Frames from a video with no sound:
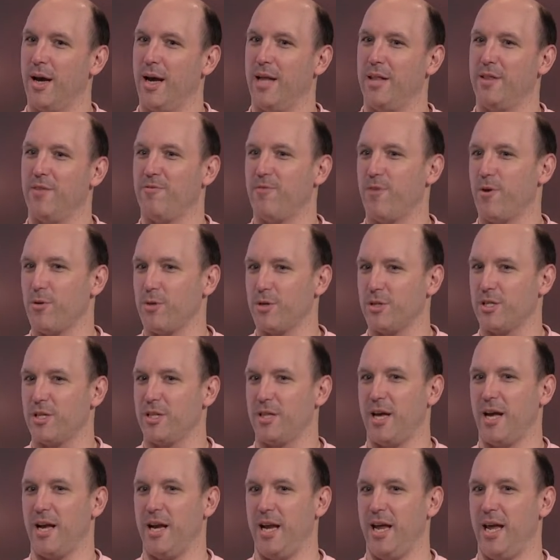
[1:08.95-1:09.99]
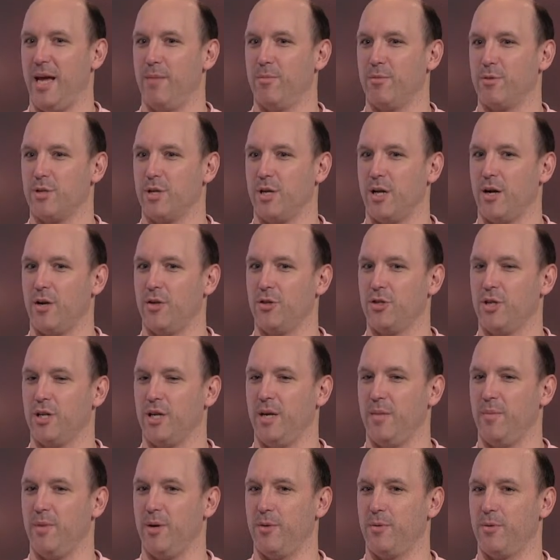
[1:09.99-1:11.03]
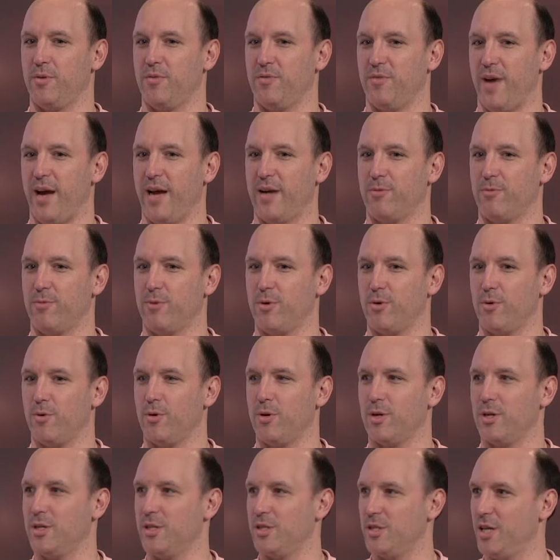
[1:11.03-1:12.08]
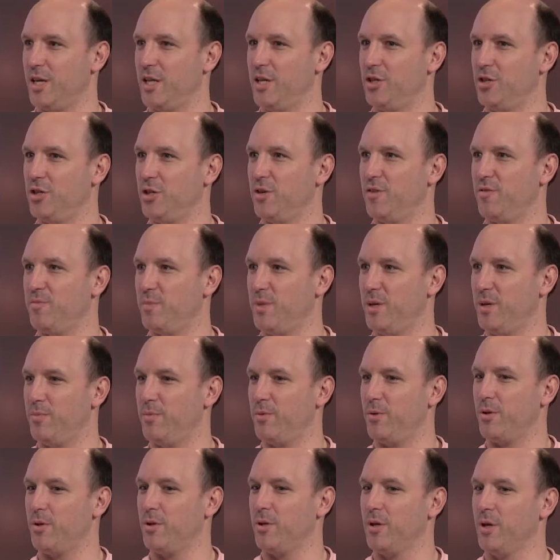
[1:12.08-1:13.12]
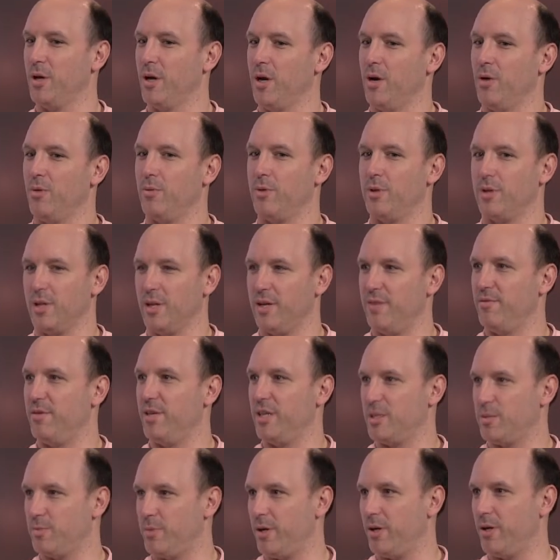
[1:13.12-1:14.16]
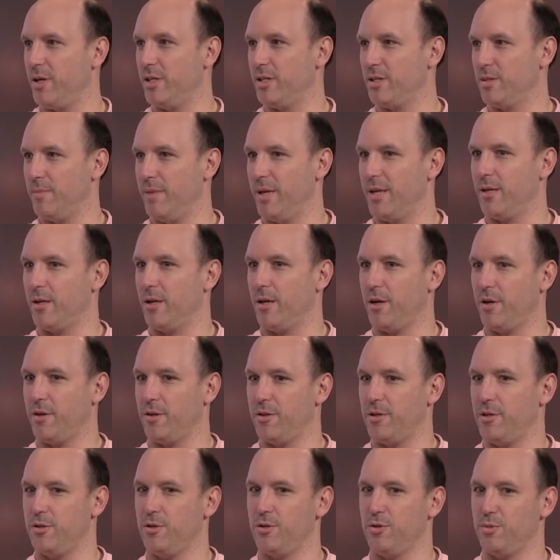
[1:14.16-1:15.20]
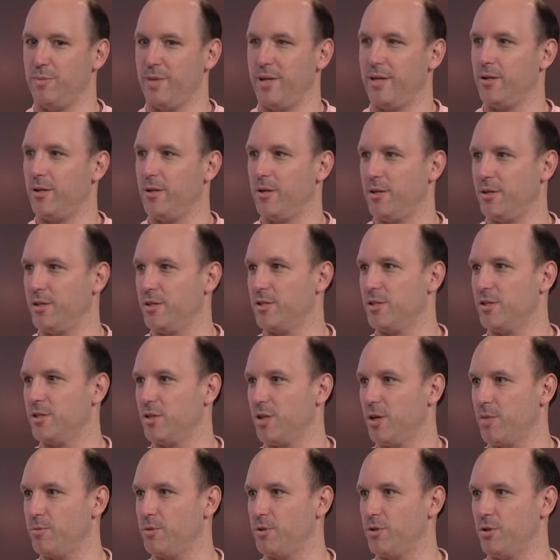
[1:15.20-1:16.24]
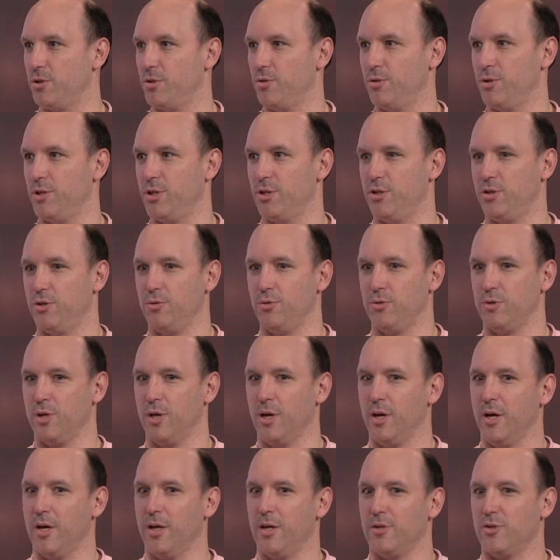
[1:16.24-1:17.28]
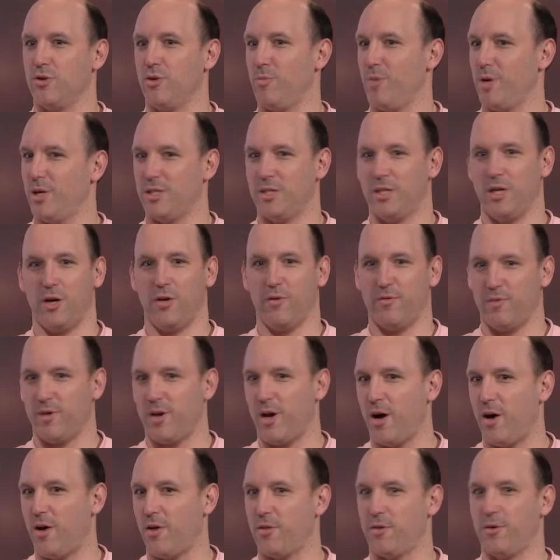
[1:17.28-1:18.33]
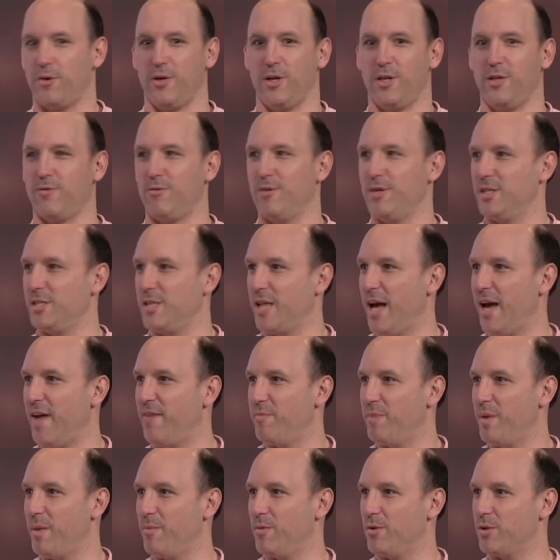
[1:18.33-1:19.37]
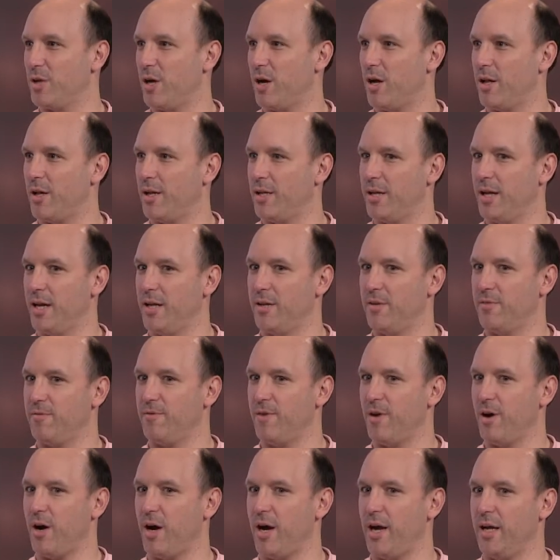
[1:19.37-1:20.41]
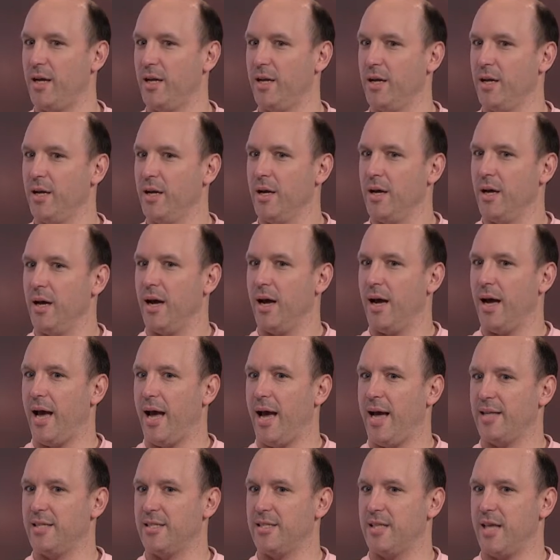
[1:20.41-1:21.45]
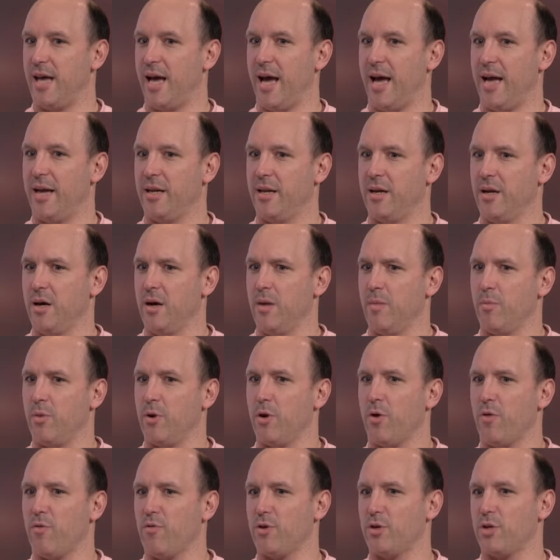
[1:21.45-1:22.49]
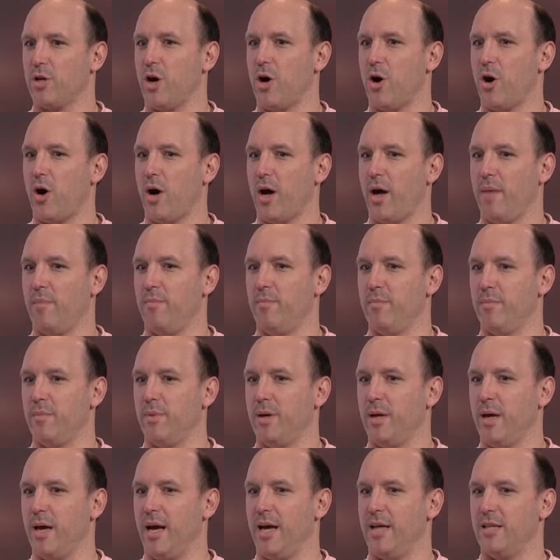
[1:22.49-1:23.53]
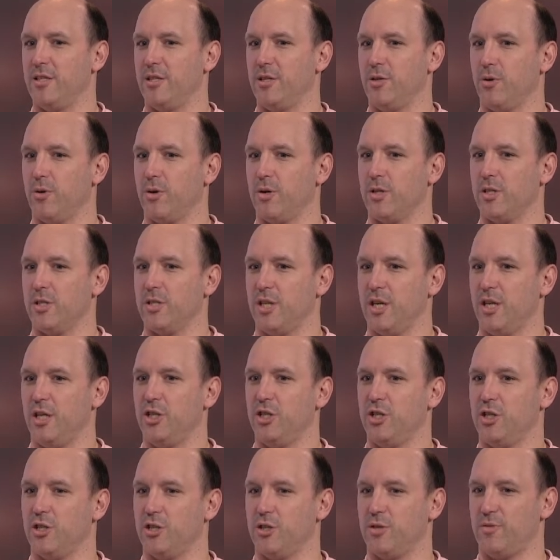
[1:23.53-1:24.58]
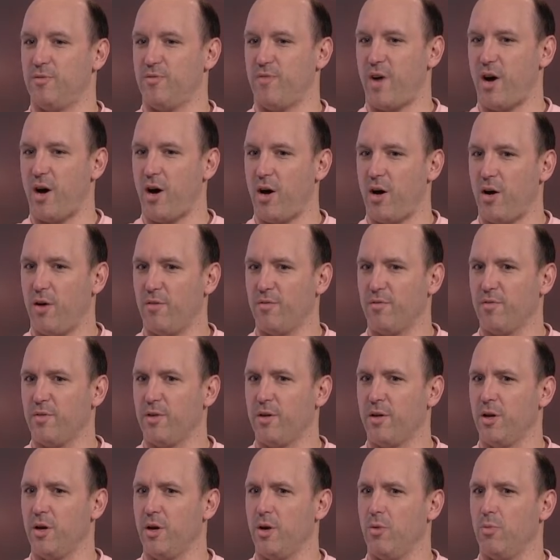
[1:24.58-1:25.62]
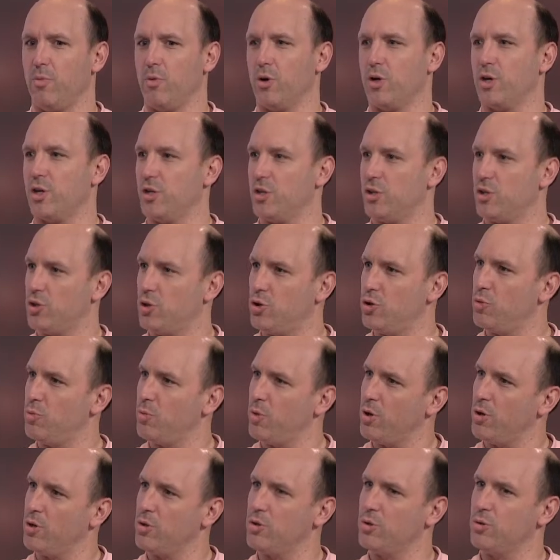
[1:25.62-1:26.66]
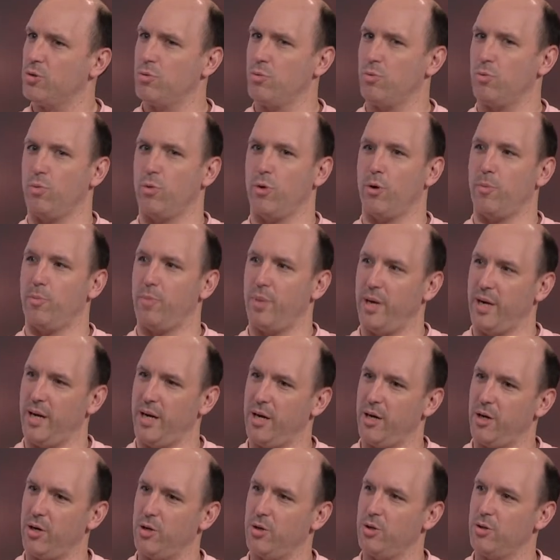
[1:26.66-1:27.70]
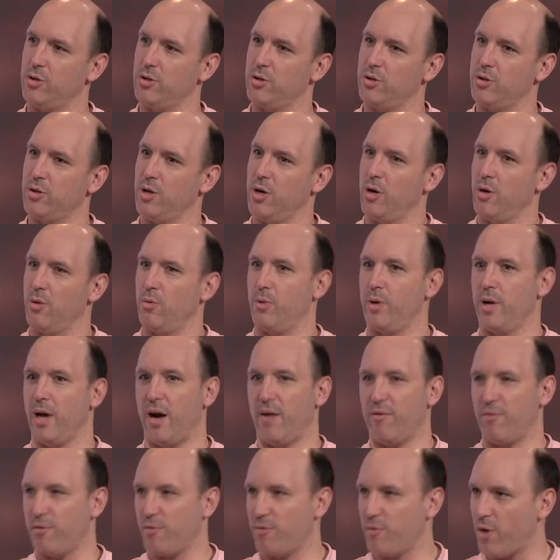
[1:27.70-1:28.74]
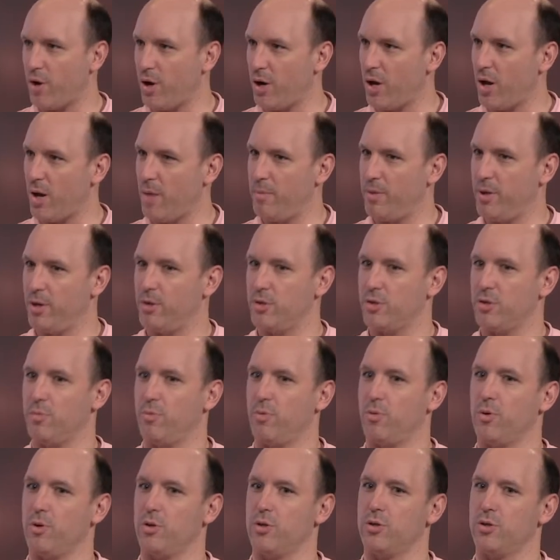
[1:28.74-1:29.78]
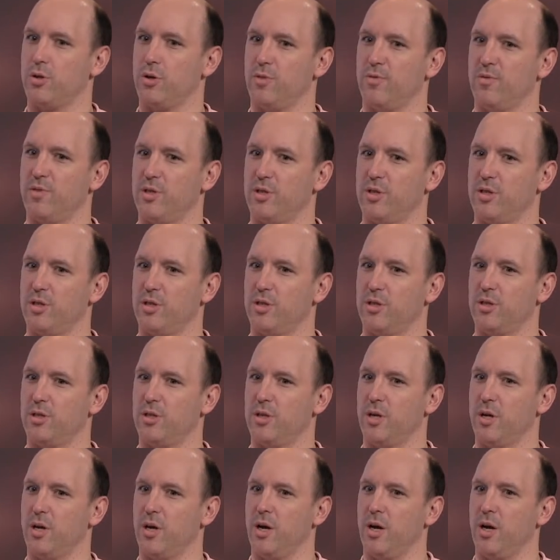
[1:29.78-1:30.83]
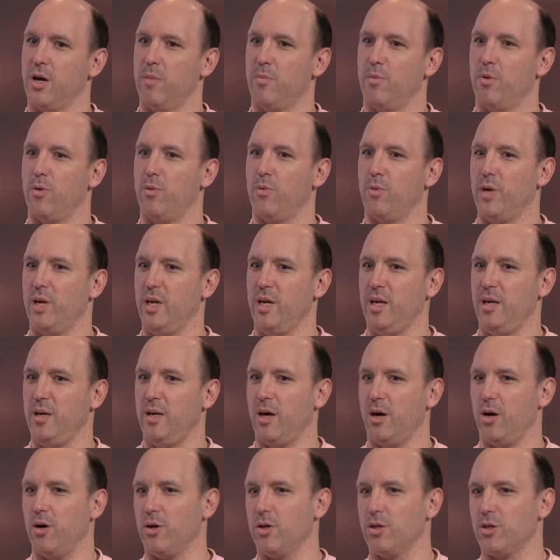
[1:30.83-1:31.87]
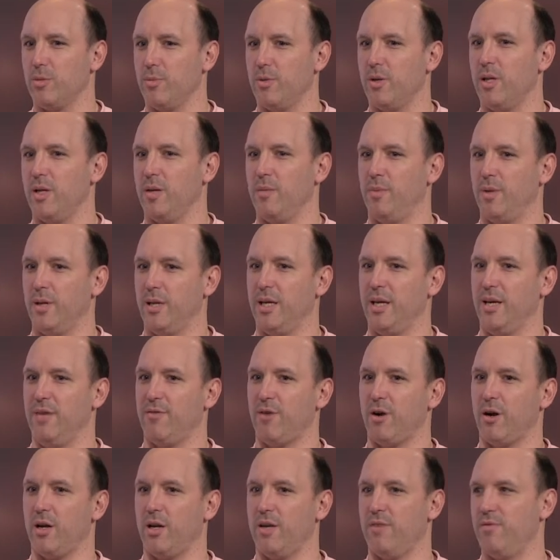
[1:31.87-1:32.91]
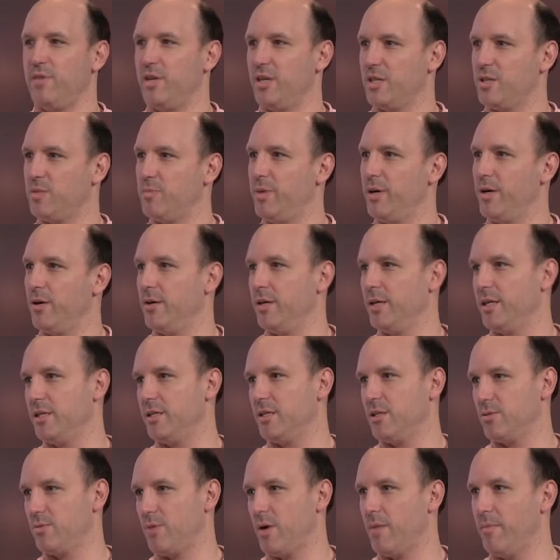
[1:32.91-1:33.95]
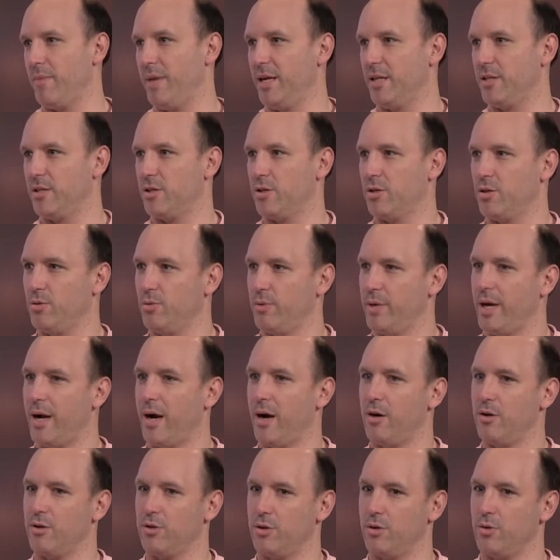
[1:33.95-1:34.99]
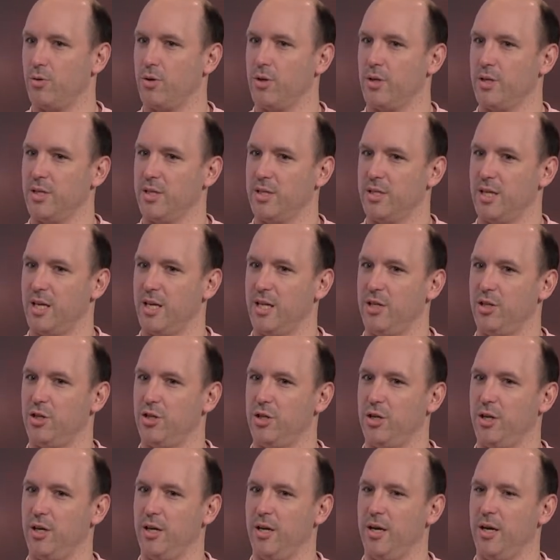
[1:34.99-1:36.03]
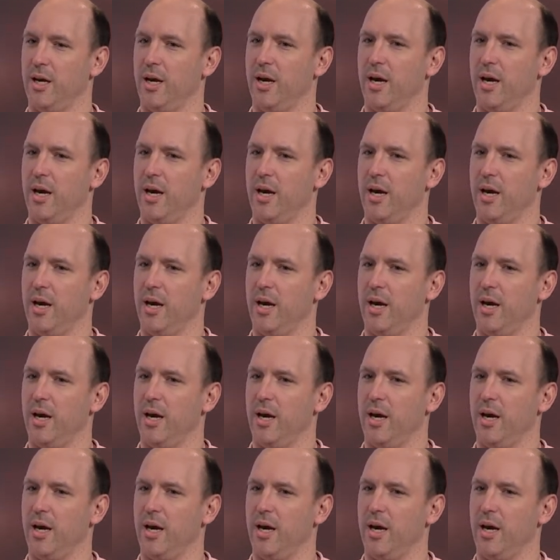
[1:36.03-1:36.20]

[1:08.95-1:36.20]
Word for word: And the focus of that name was largely about the fact we're an organization of people with lived experience of mental health issues, mental illness, and substance use issues. So myself and all 33 staff members all identify as that. But over time, as the organization has evolved, we're consumers, we're peers, we offer frontline peer support services but we ultimately believe our lived experience is what makes us who we are as an organization.